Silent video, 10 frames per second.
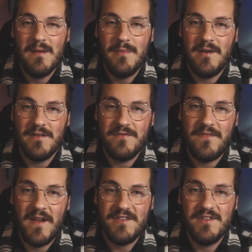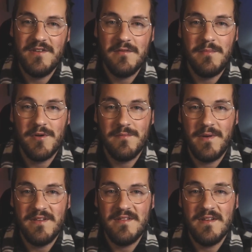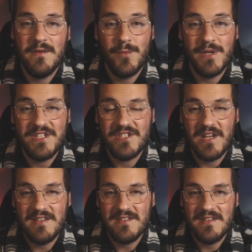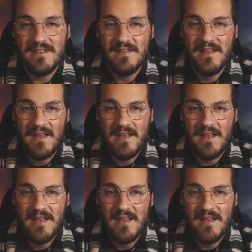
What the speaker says: because flashing your board basically resets it,